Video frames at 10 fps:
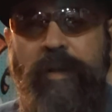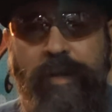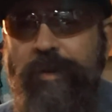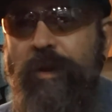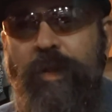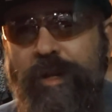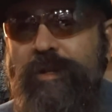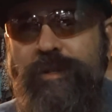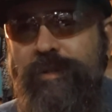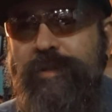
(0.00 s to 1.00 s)
that's another thing,
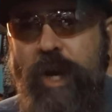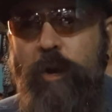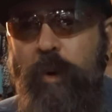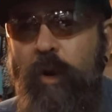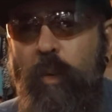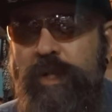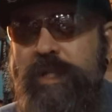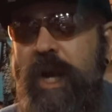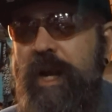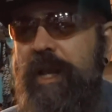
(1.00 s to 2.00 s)
just tear apart one
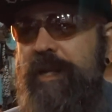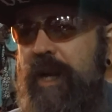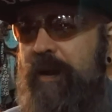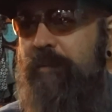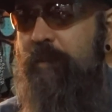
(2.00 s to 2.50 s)
side at a time, no